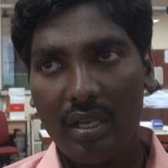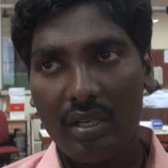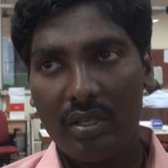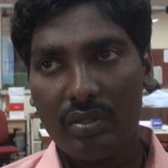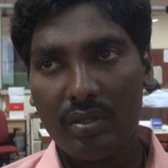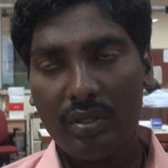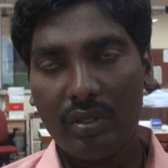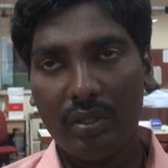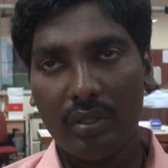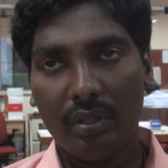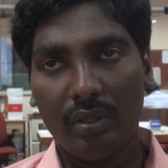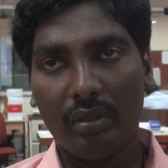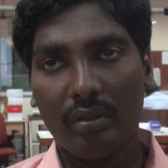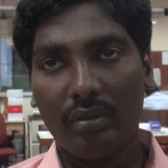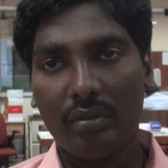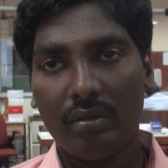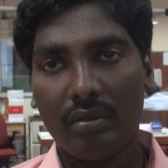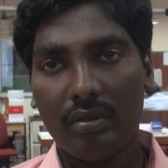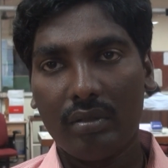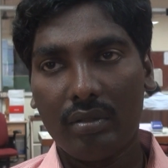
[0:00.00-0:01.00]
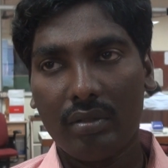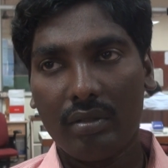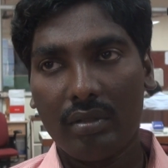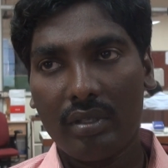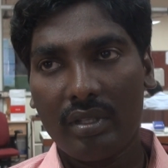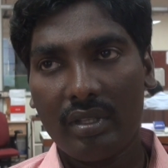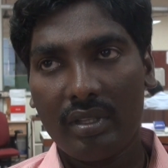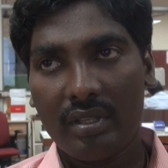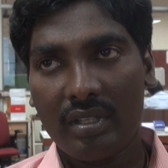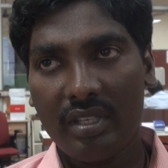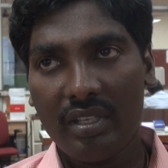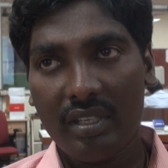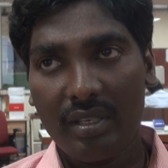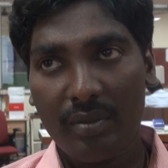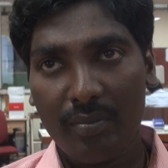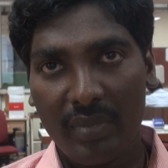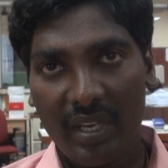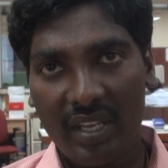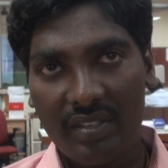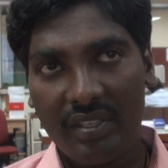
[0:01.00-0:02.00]
So
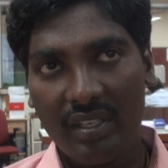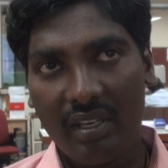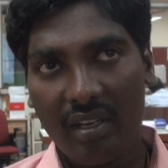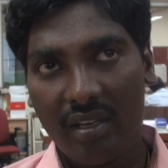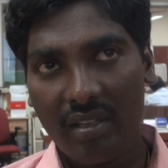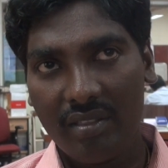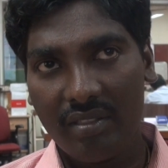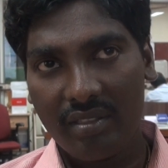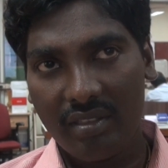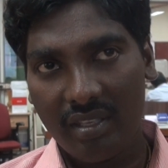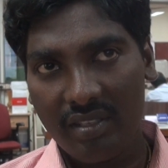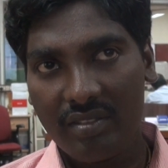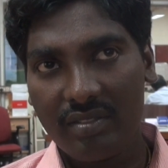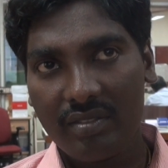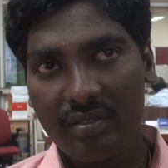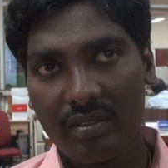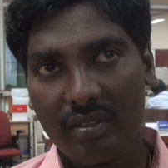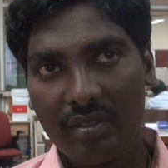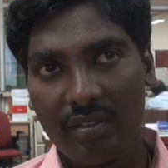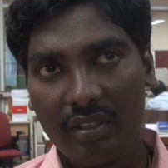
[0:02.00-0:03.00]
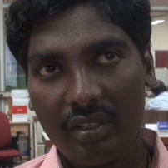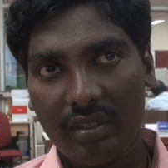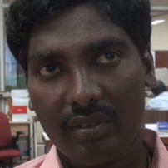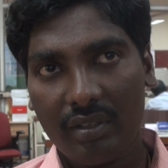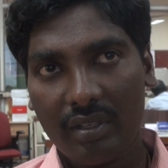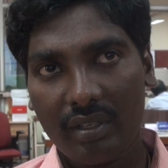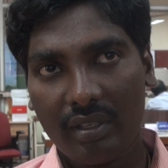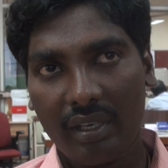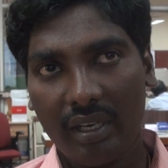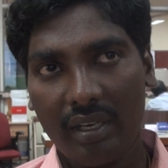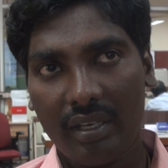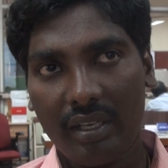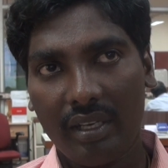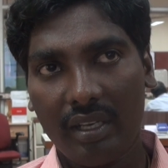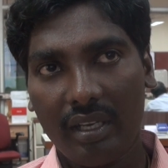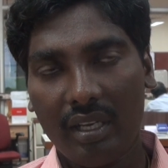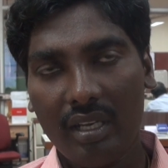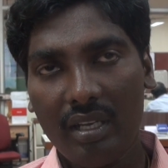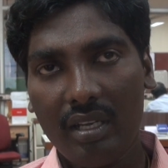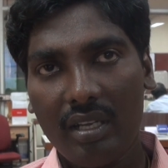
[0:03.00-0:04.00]
basing on this
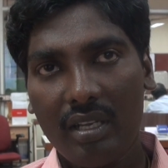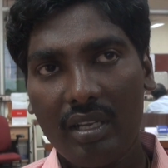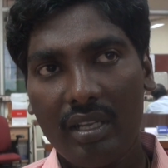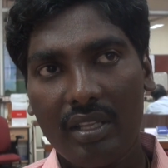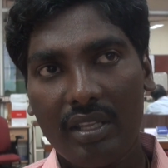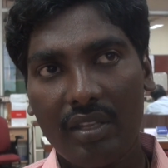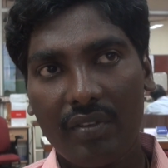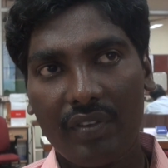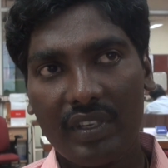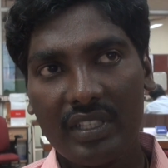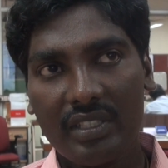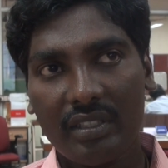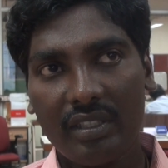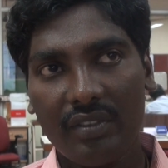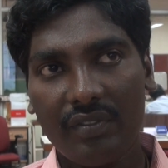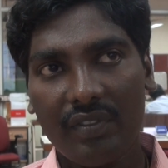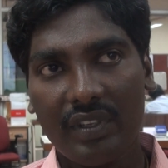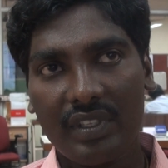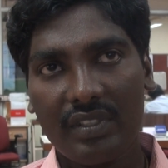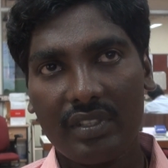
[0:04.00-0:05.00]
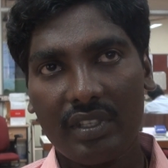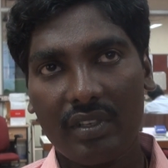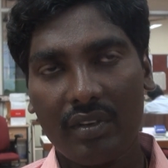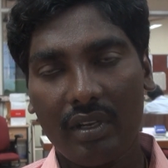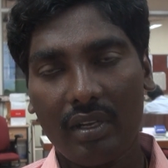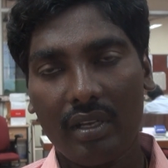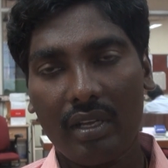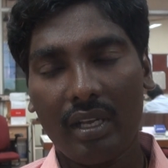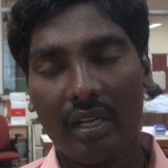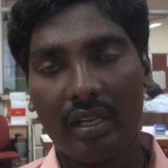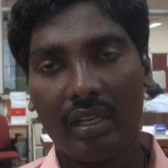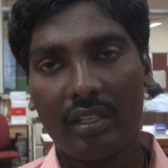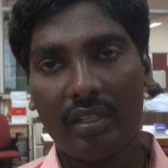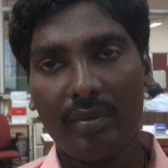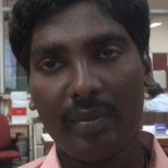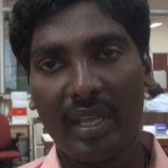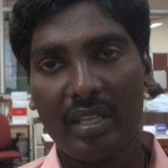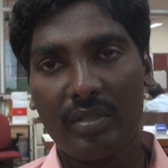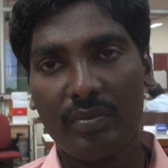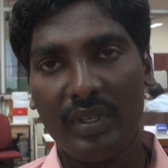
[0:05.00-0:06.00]
criteria, the first come first serve
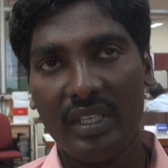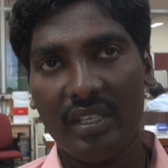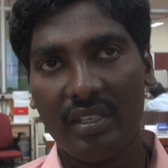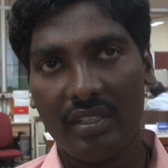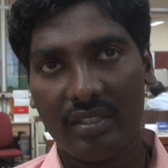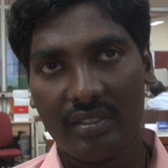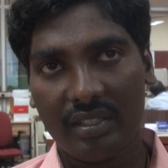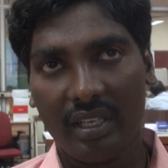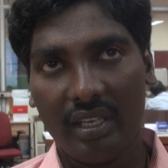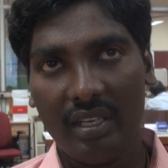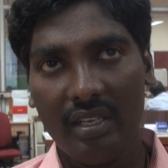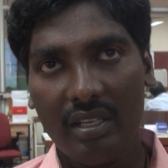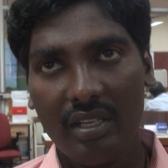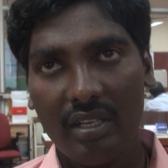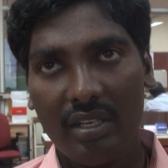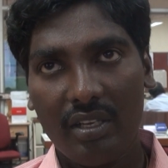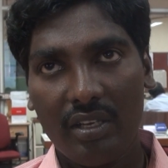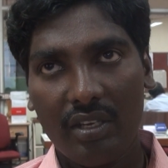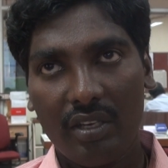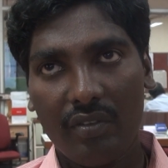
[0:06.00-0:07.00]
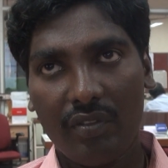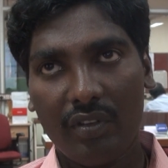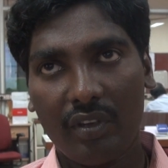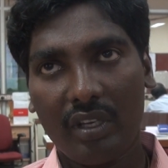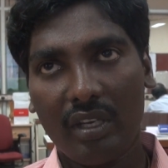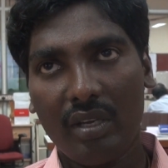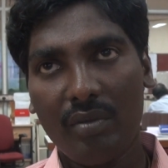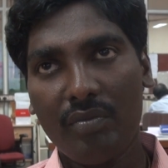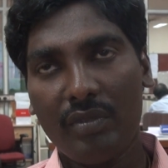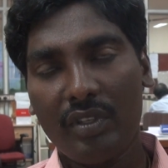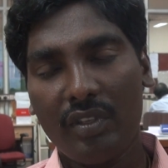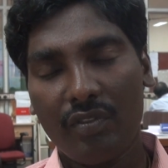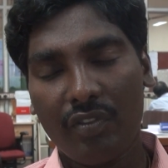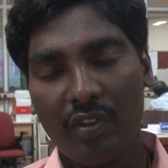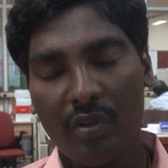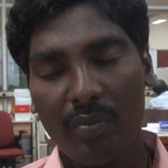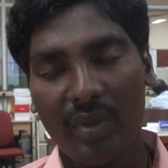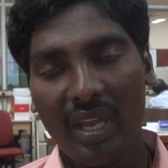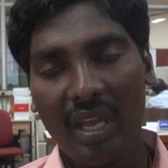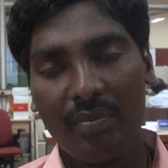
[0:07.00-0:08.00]
algorithm has been designed. If
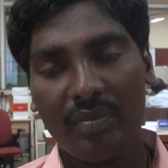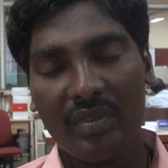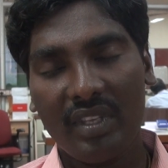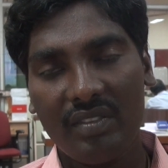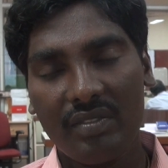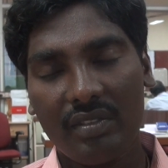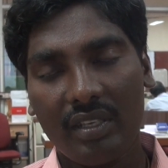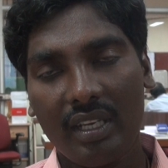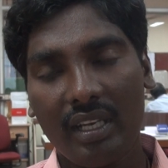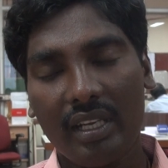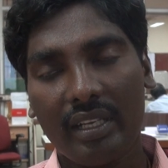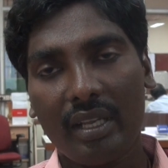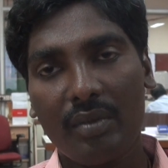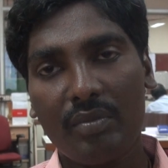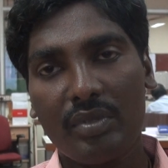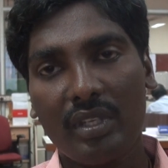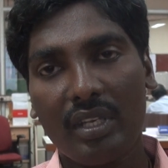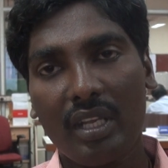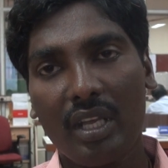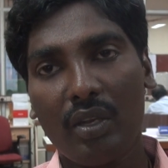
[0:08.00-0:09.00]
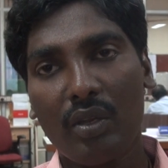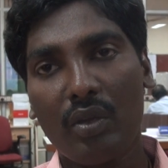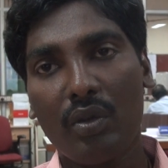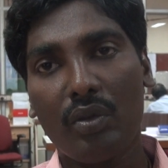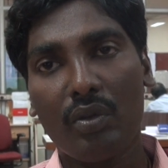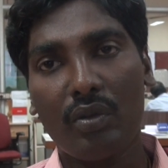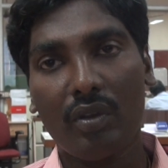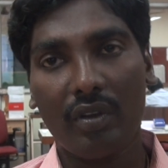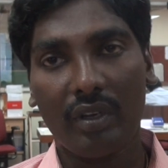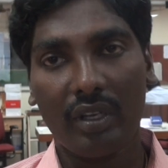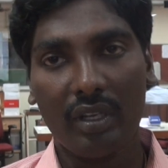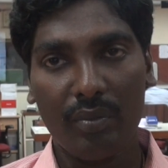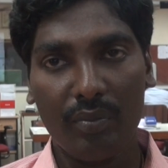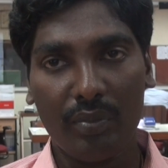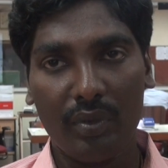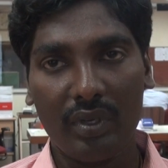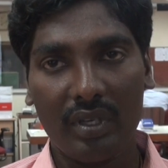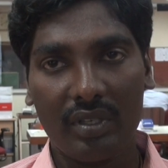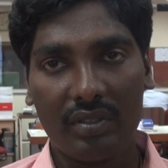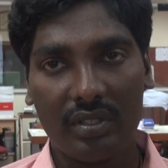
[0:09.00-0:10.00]
you map this real time scenario into your
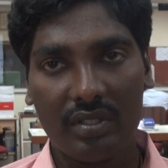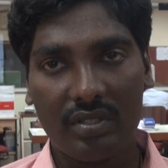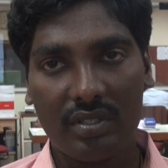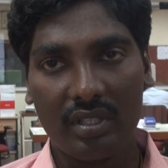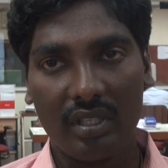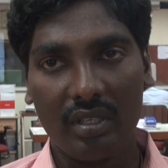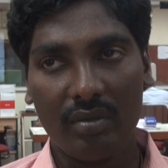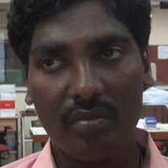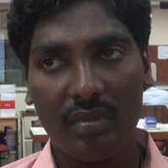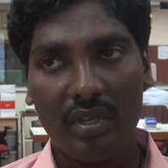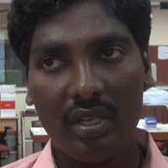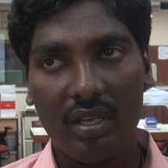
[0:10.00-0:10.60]
computer system,